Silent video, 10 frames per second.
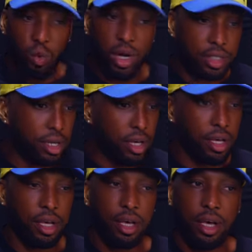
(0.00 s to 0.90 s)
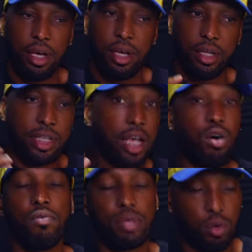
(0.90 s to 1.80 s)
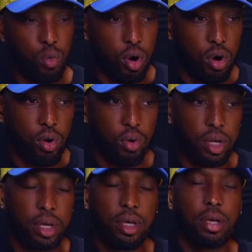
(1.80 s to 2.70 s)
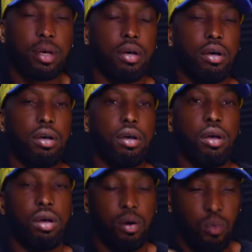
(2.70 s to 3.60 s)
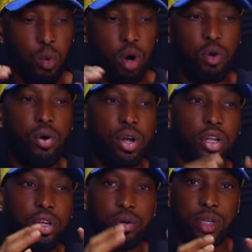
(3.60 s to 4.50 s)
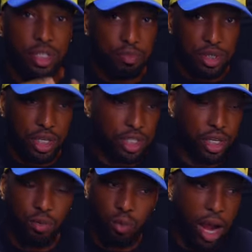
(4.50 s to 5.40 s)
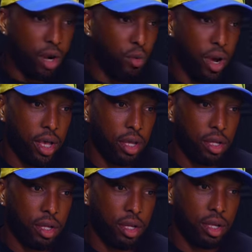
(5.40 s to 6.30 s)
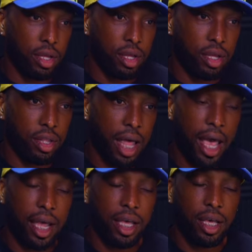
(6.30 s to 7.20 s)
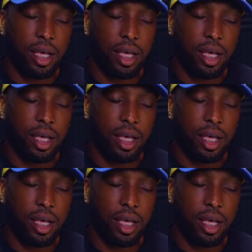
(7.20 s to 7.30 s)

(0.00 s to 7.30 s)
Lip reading: want to take over the world, work on your disposition right away. Like,